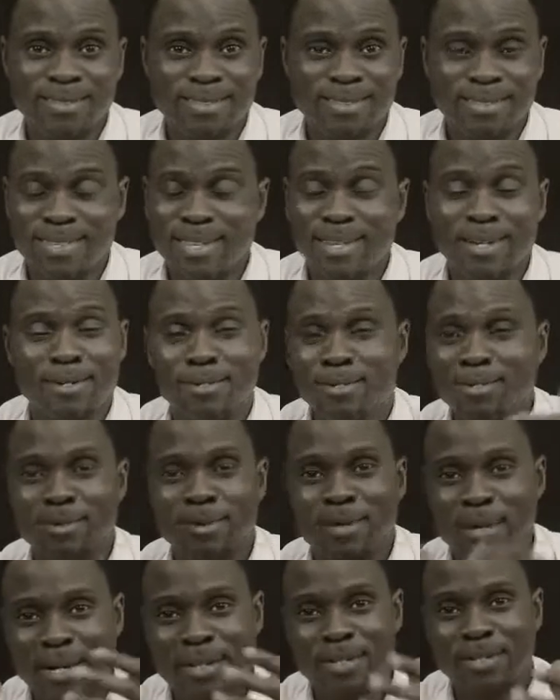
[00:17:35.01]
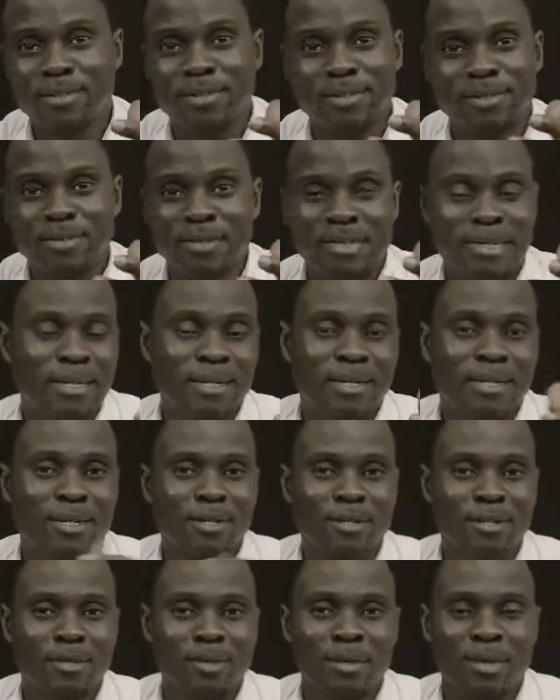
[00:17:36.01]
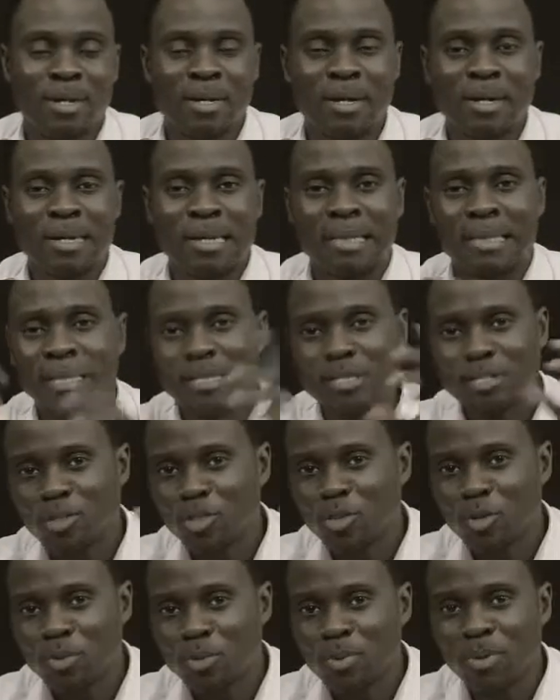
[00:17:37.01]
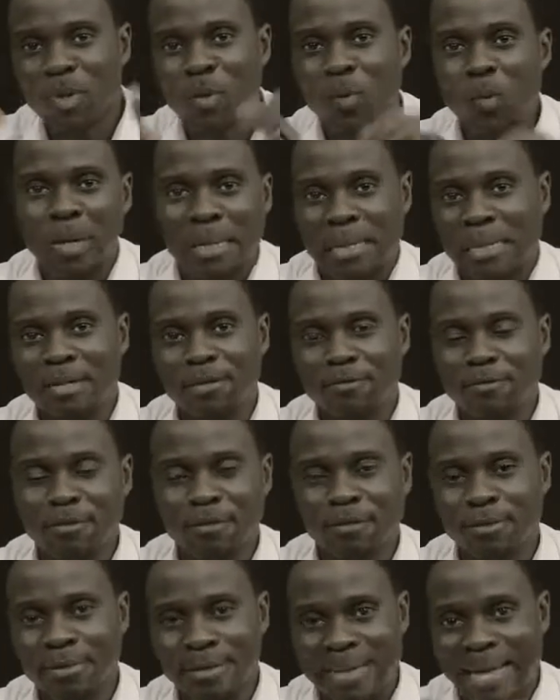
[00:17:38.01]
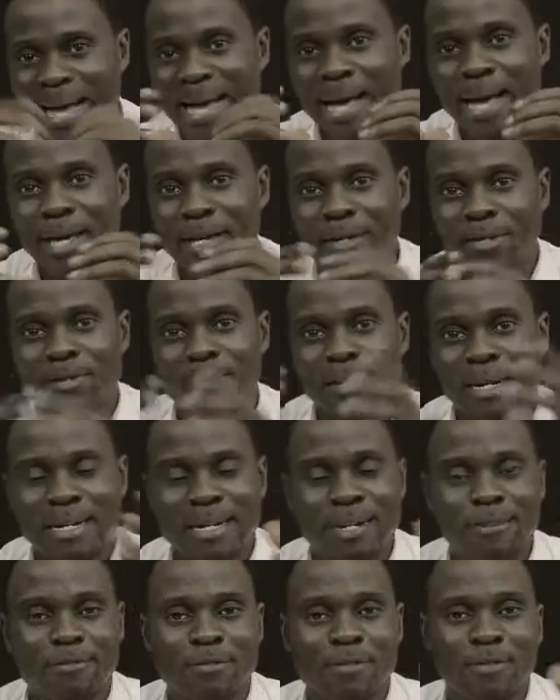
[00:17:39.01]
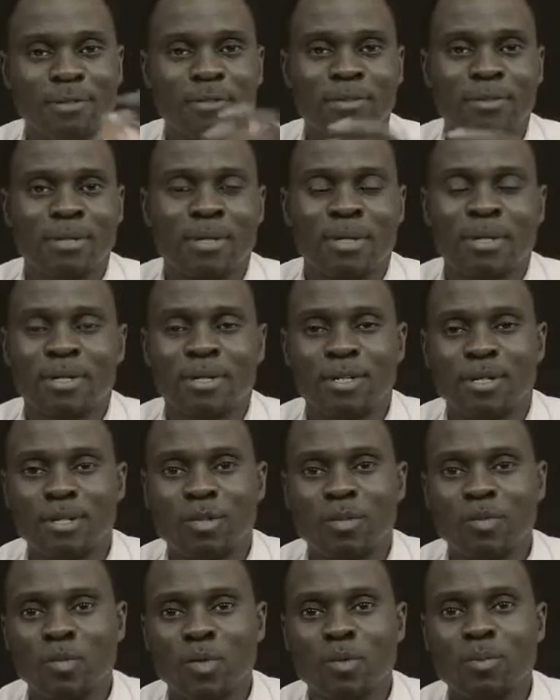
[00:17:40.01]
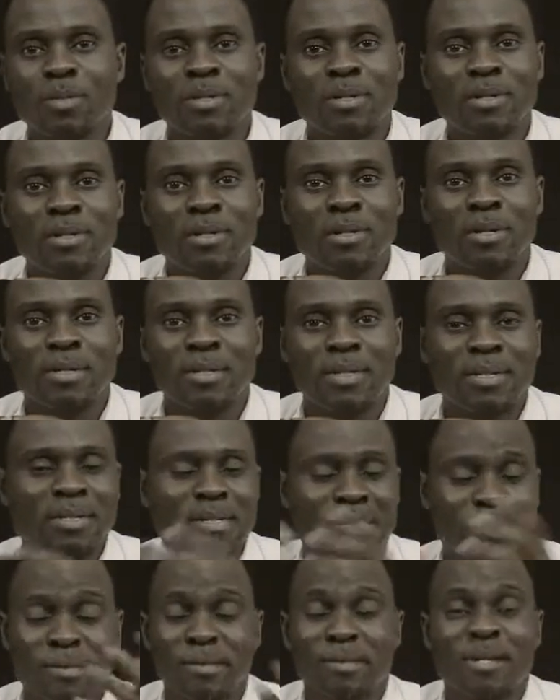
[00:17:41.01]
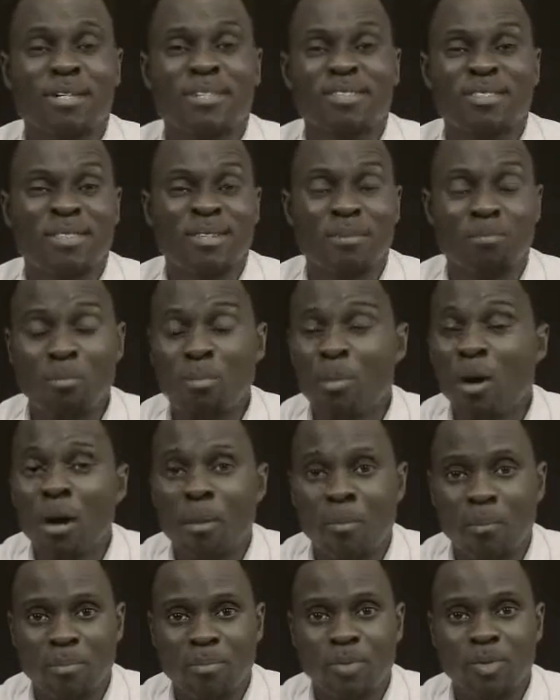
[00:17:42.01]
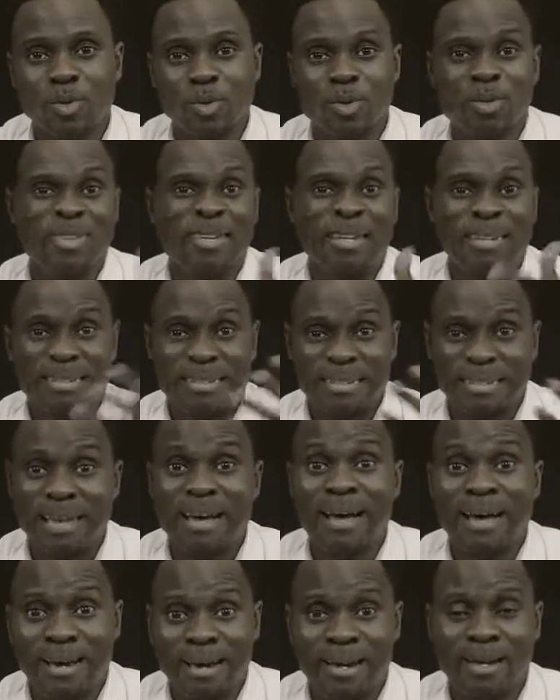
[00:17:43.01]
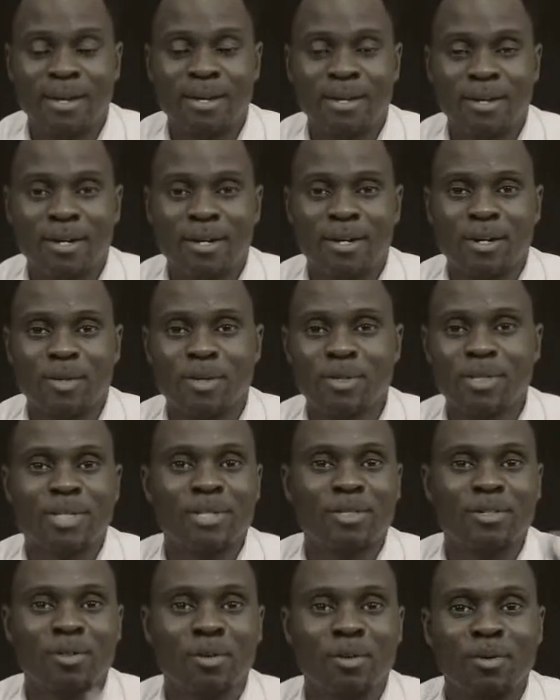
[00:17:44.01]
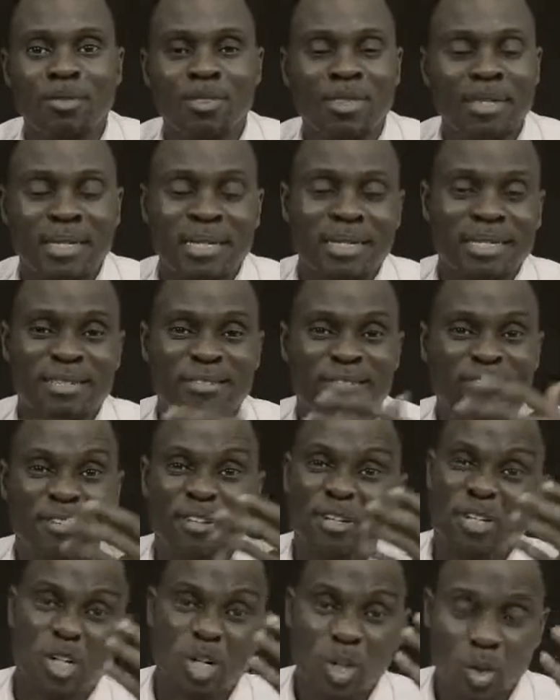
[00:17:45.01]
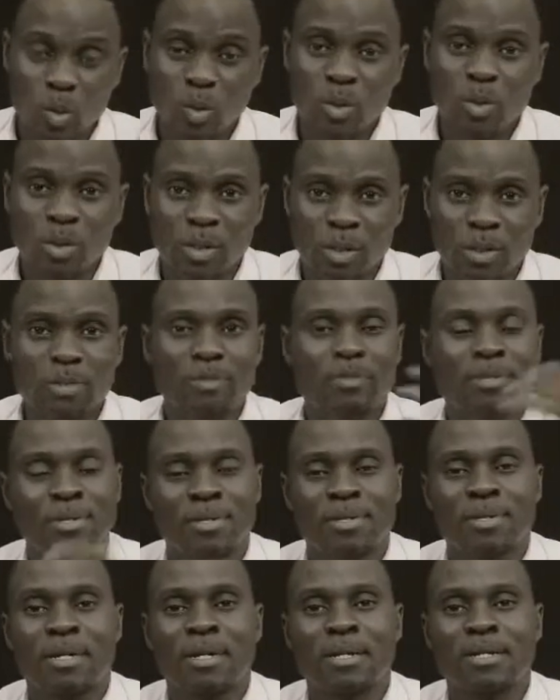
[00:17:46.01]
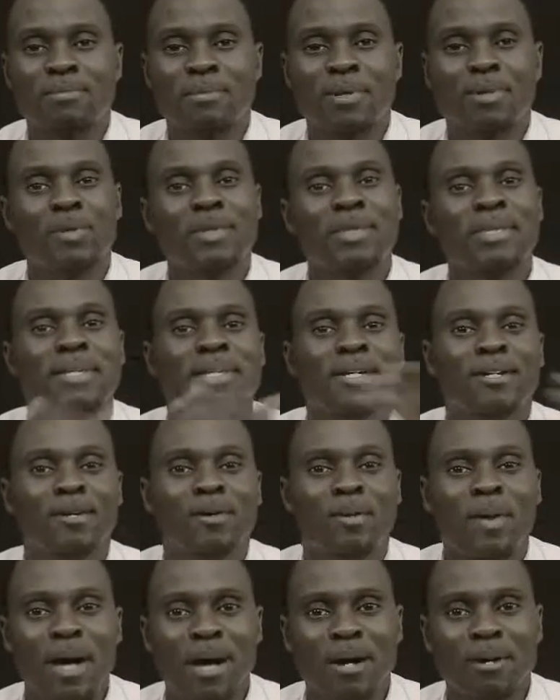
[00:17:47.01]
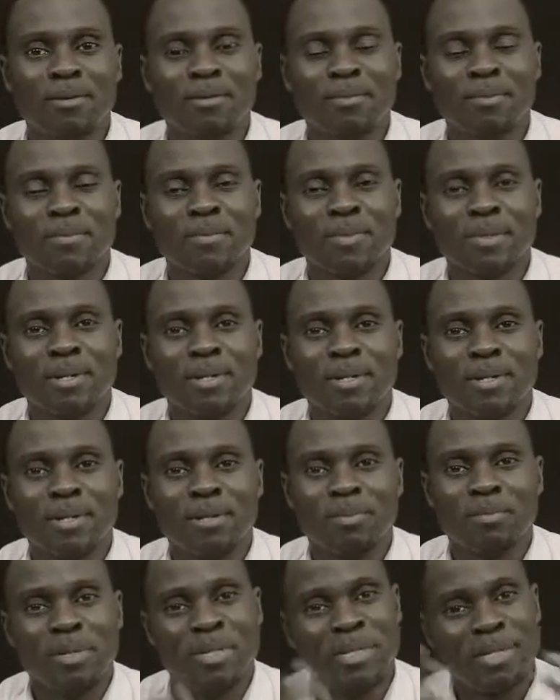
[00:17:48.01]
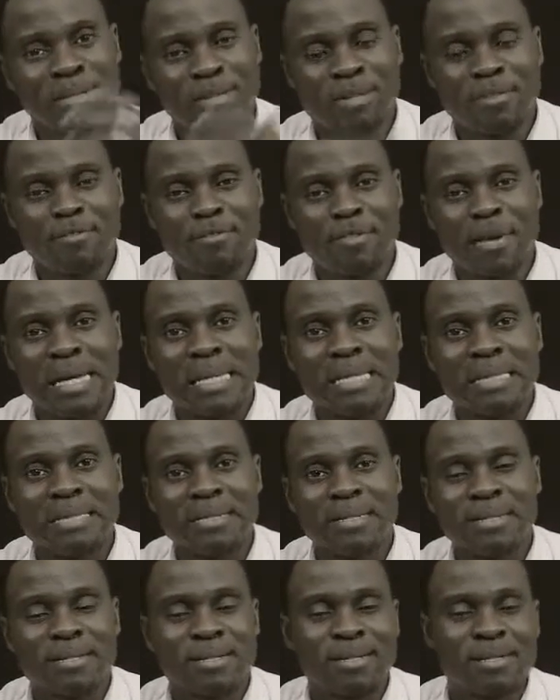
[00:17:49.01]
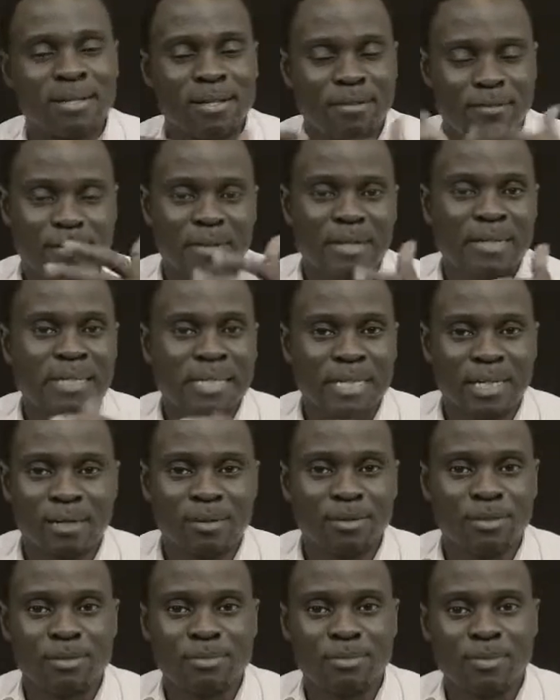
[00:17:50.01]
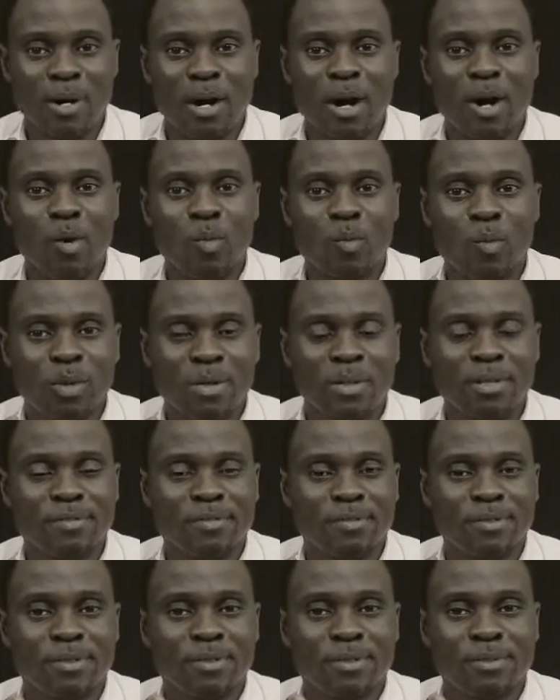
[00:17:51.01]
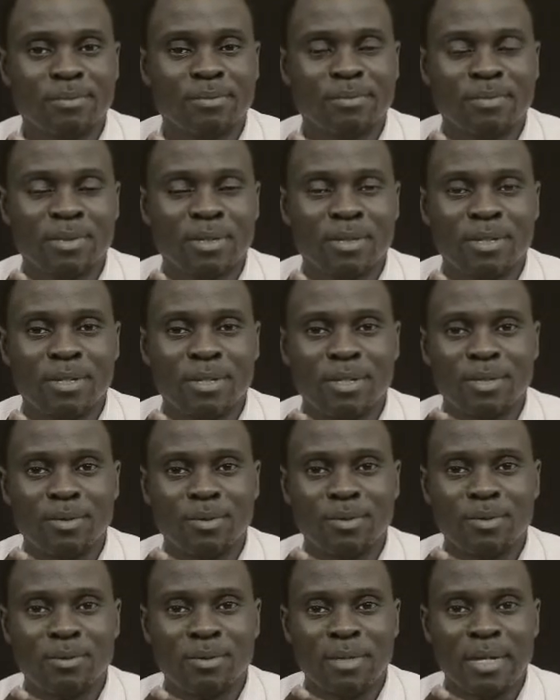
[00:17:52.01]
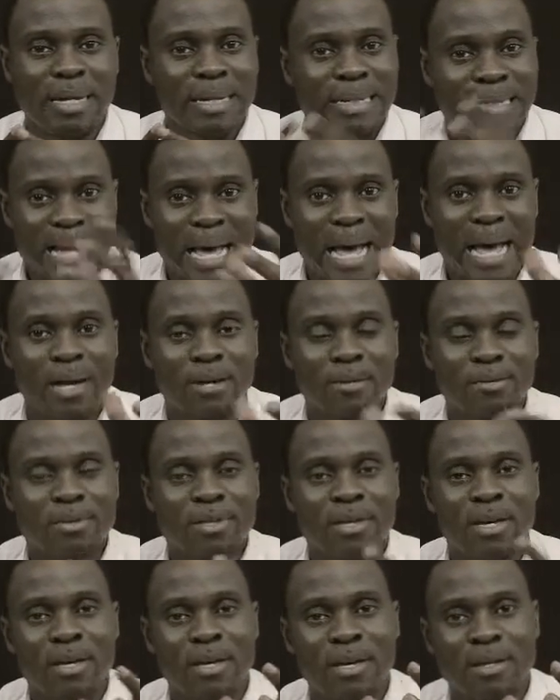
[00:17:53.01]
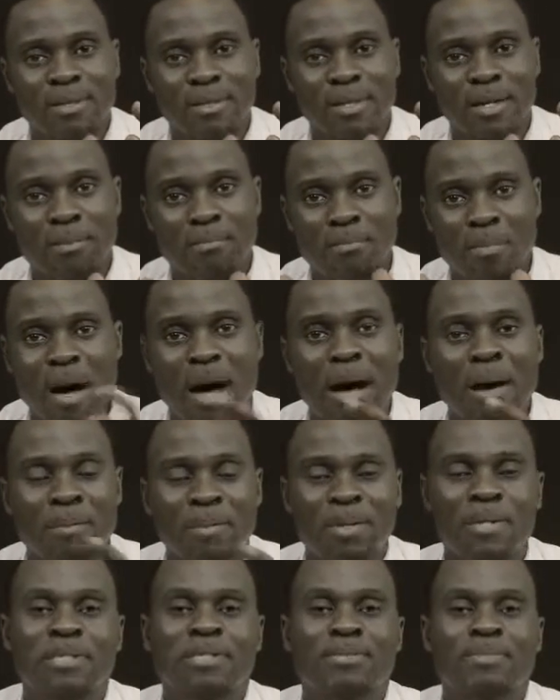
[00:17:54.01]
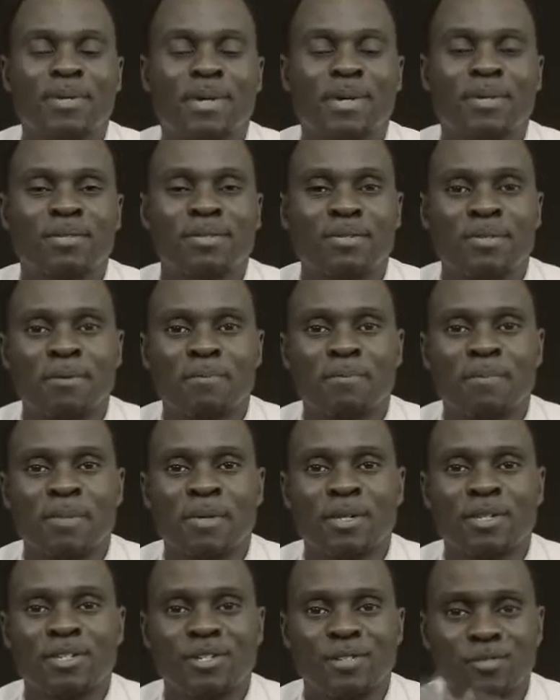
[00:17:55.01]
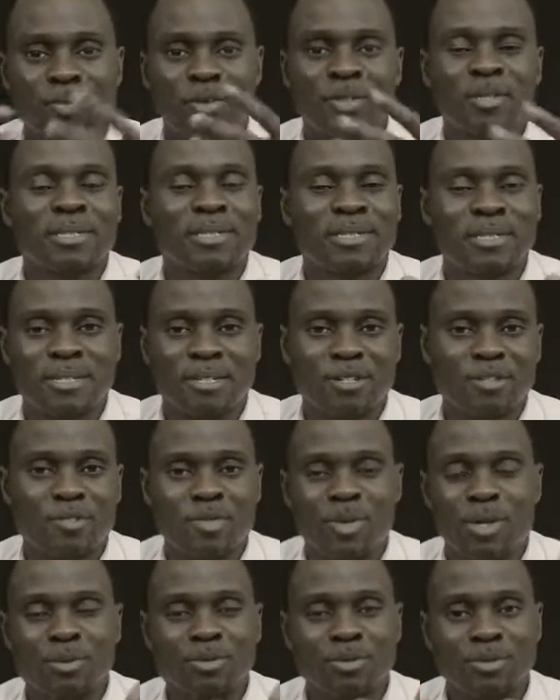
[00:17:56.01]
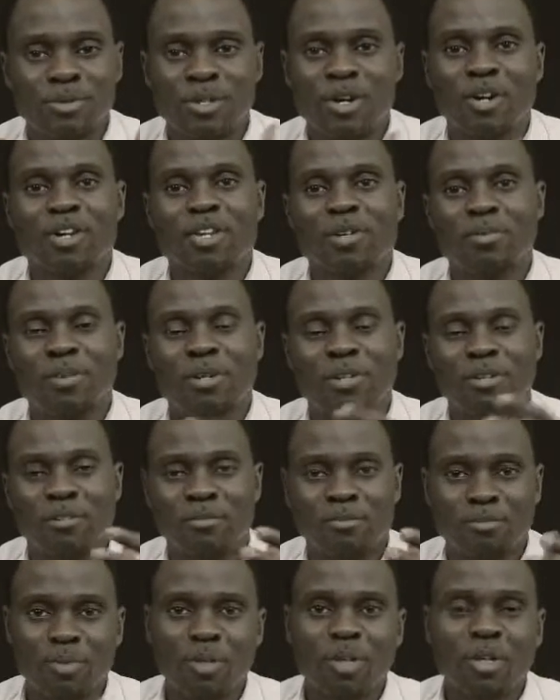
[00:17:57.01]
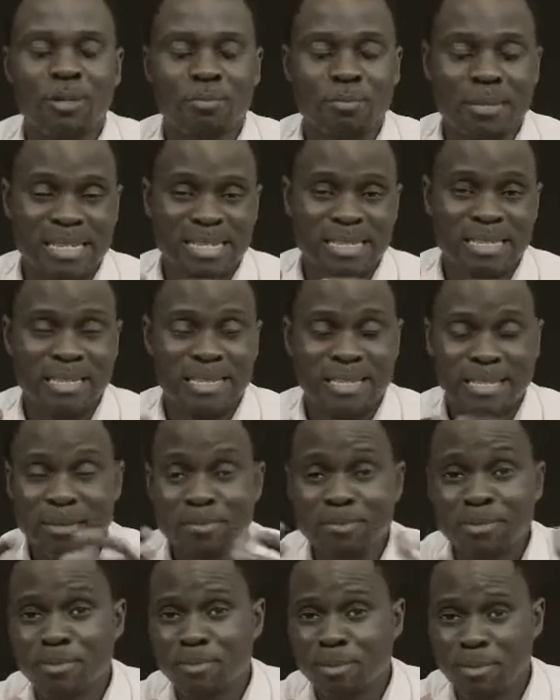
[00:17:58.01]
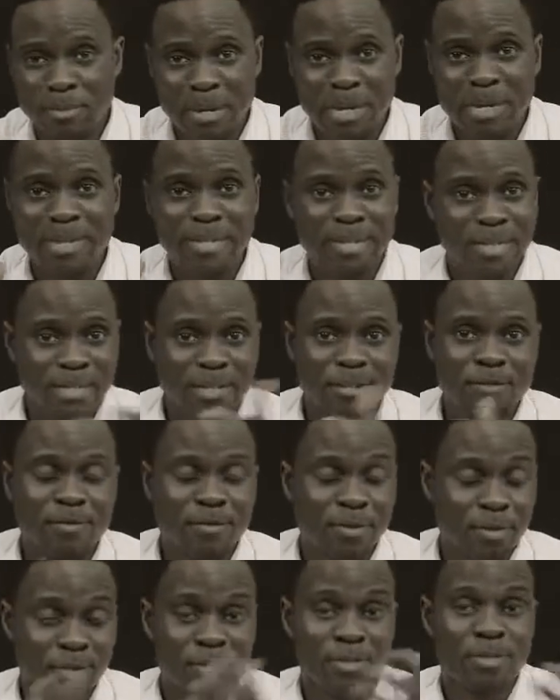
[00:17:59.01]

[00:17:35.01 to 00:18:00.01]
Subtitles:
They don't look at you thinking you're this super wonderful guy or wonderful, woman. They just look at you, their mom or their dad, who they don't think is very cool all of a sudden. But when they go out and meet their friends tell them how wonderful, their dad or their mom is, because she wrote this incredible document or book, basically seemed to be making a difference.